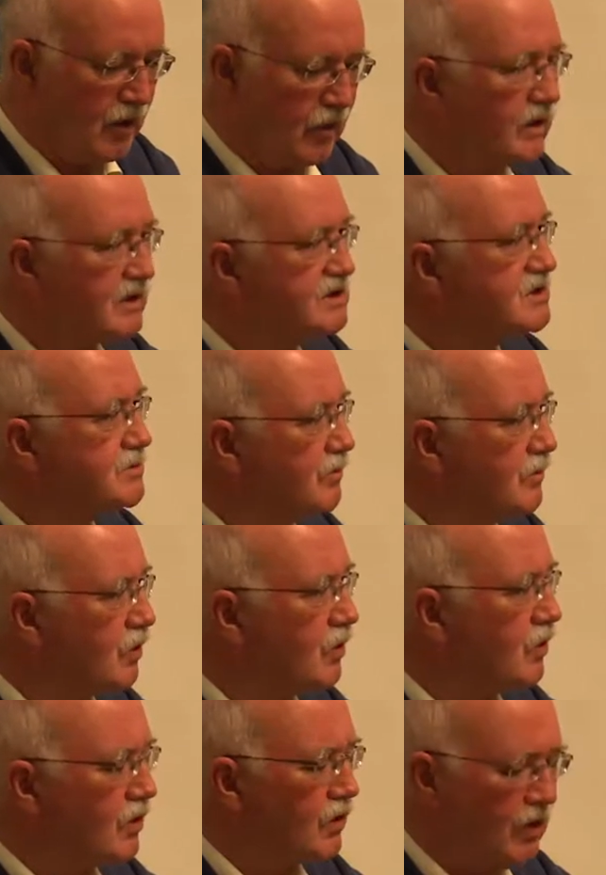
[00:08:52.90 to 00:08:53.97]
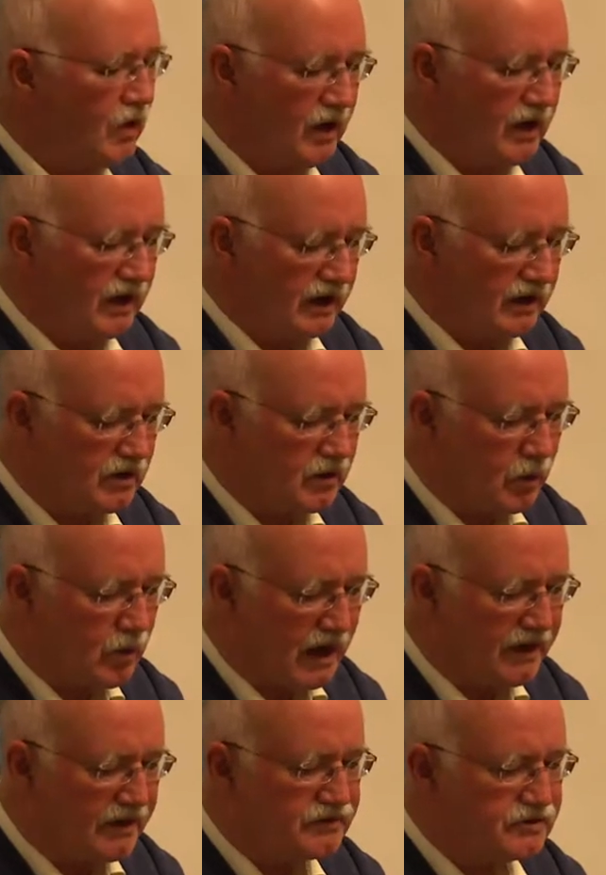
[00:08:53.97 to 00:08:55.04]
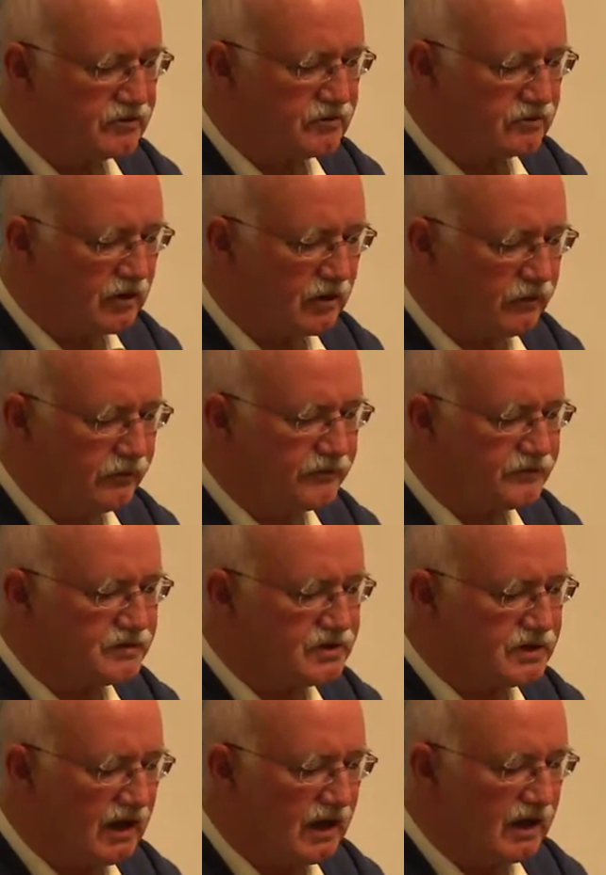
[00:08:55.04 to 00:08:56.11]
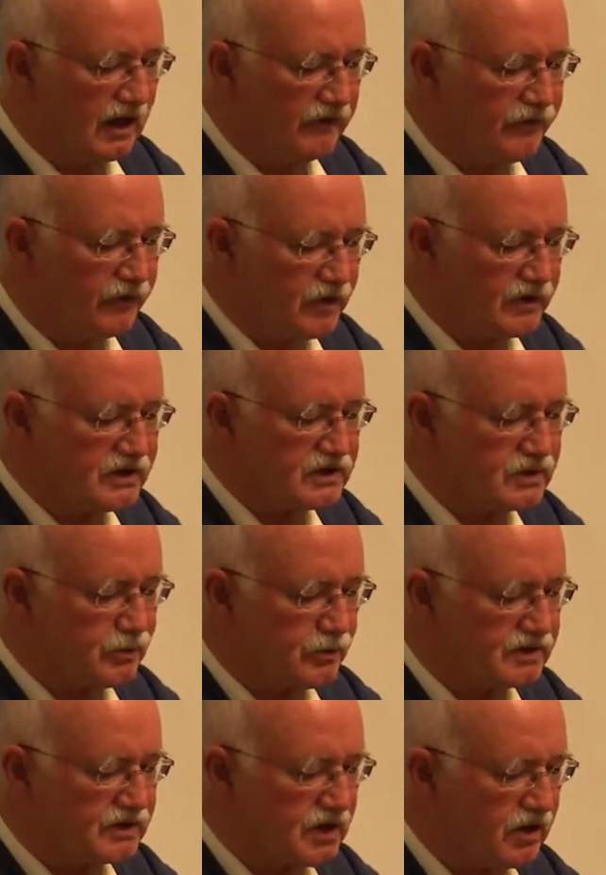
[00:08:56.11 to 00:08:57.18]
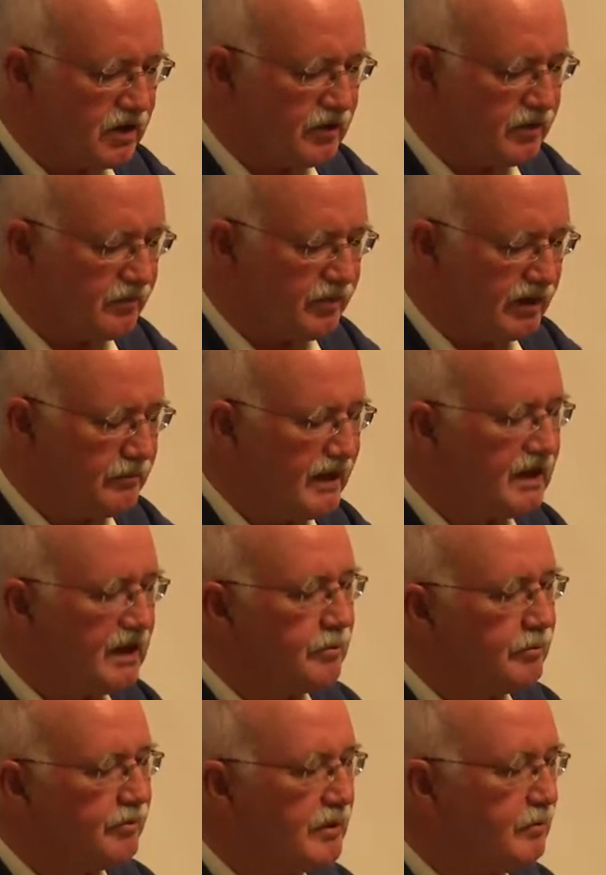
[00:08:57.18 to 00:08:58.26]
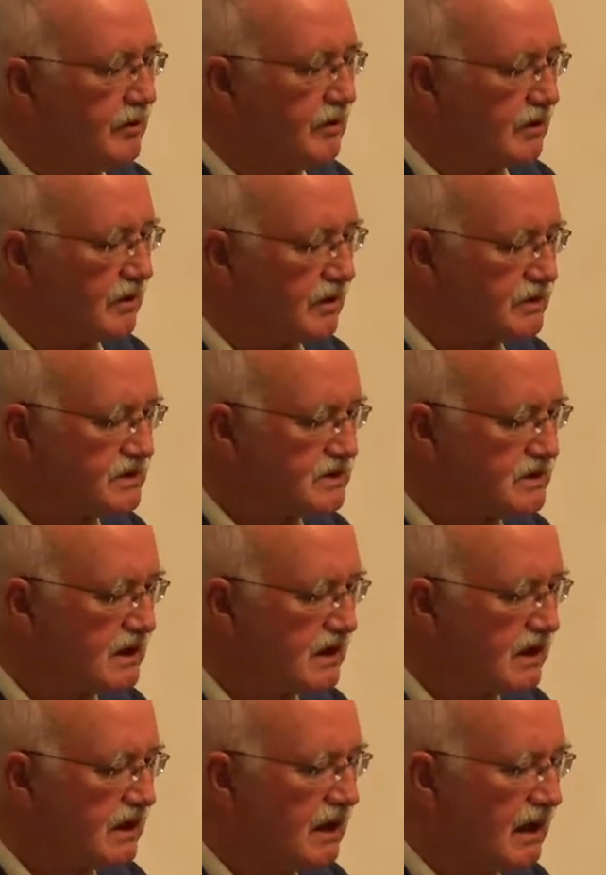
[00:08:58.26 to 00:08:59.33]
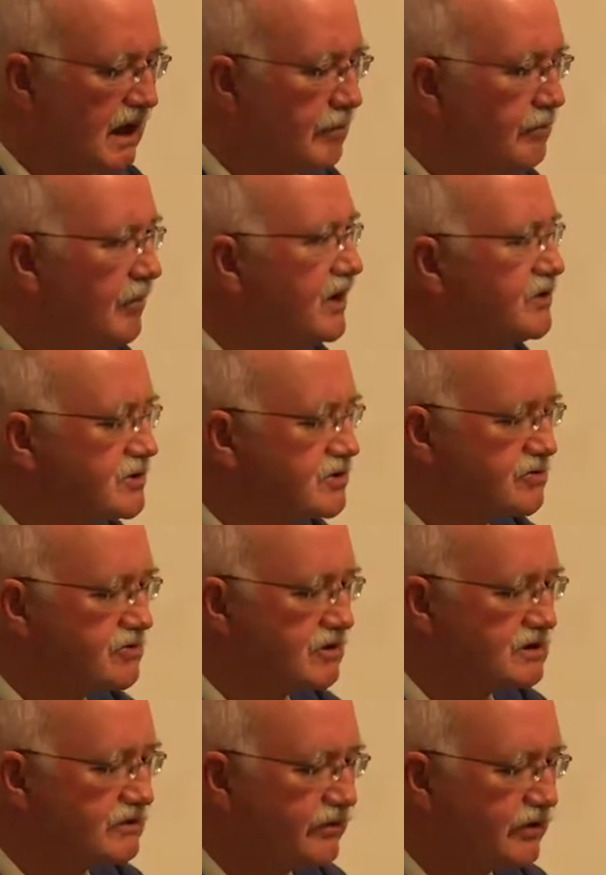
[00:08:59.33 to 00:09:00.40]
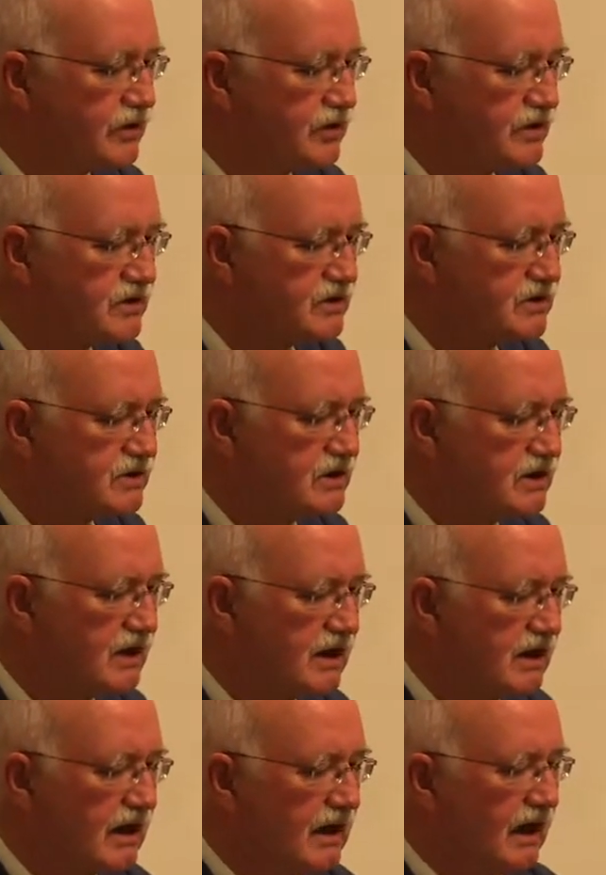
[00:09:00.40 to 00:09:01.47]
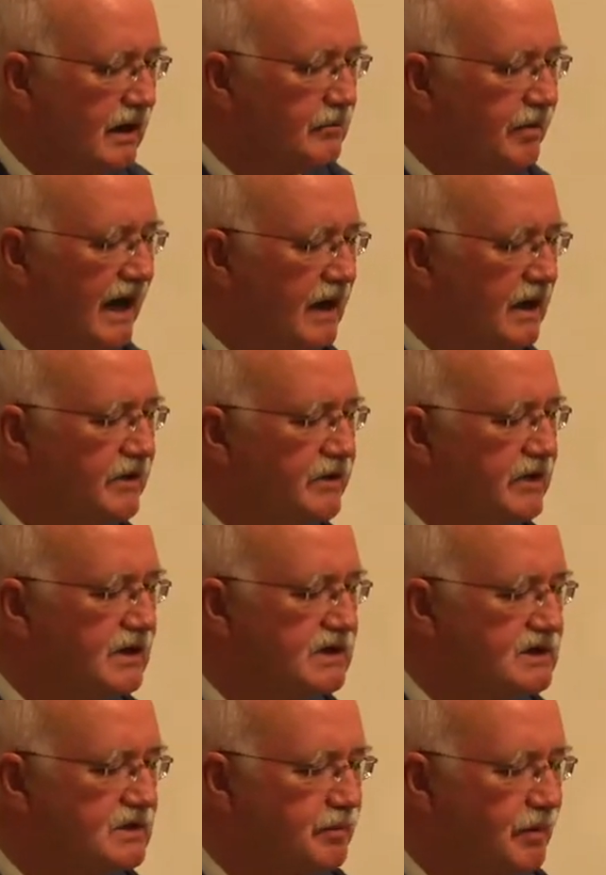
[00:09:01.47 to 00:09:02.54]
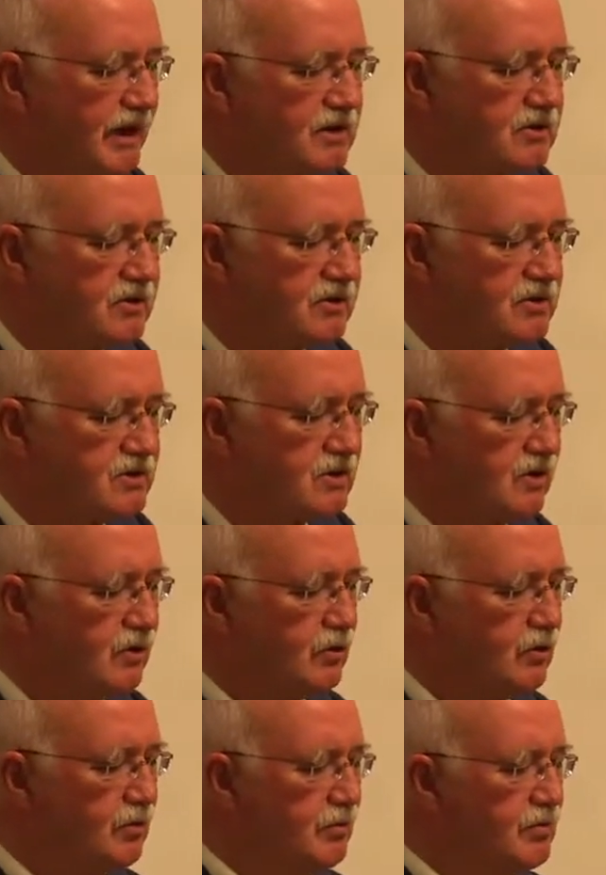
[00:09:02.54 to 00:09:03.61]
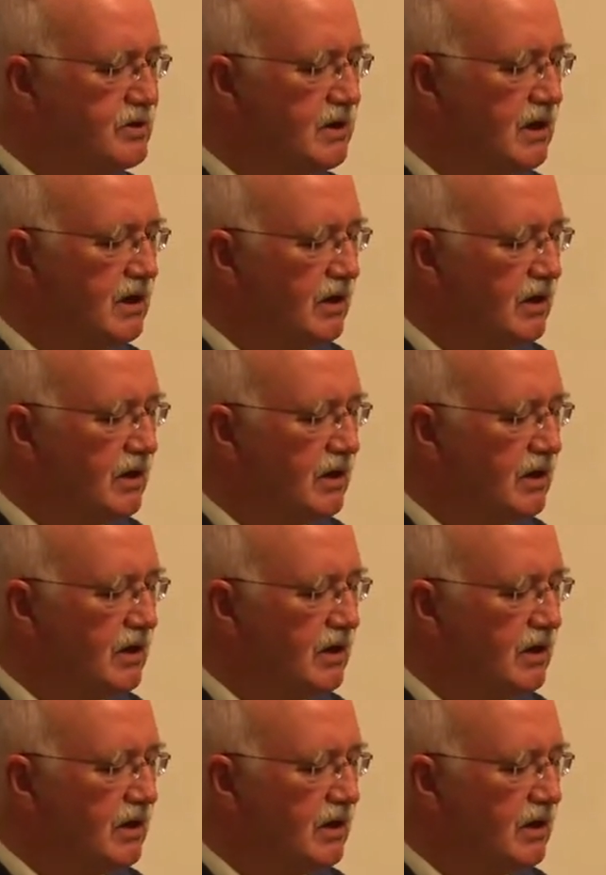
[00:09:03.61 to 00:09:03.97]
What's more, in quiet groves, a voice was heard by many peoples, a monstrous voice, and pallid specters loomed